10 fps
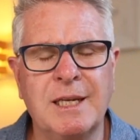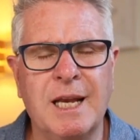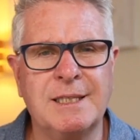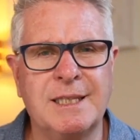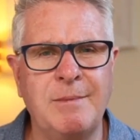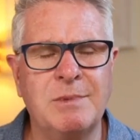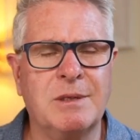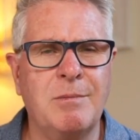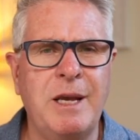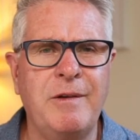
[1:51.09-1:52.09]
it seems
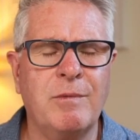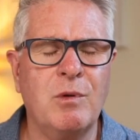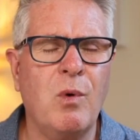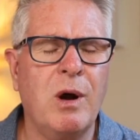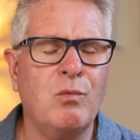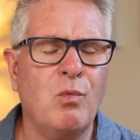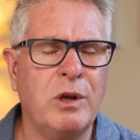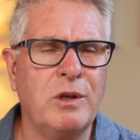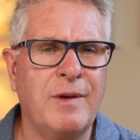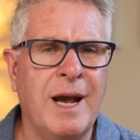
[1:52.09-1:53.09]
to me from
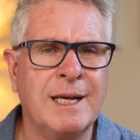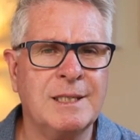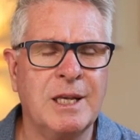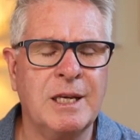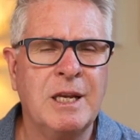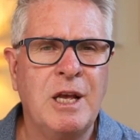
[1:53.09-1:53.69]
what you've asked that